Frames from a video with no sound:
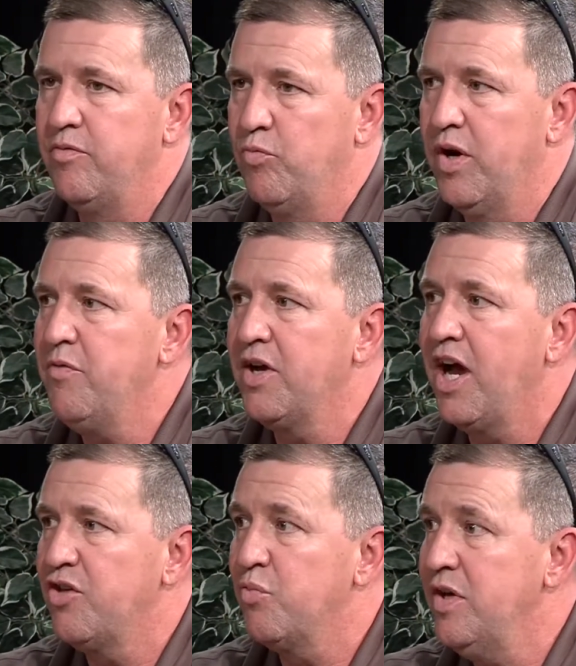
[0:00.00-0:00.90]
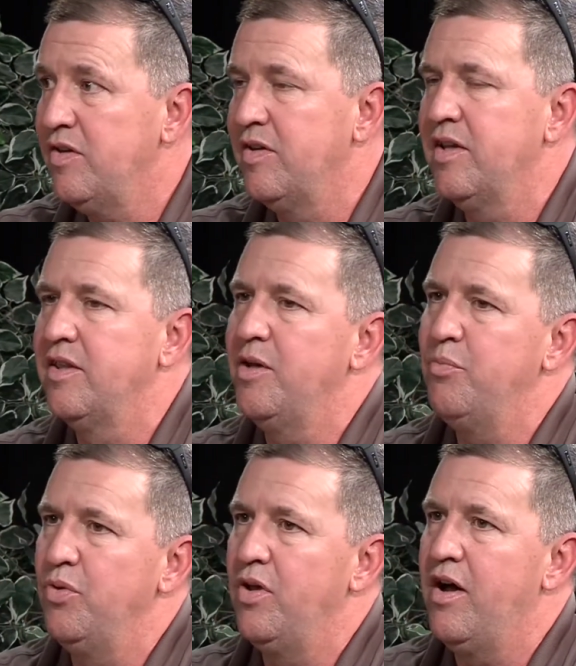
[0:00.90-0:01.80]
Whatever guys we send, they
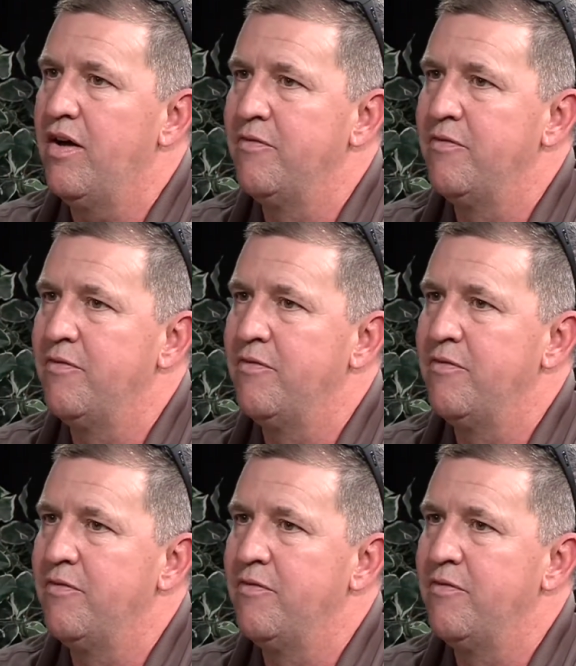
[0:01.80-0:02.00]
pull off.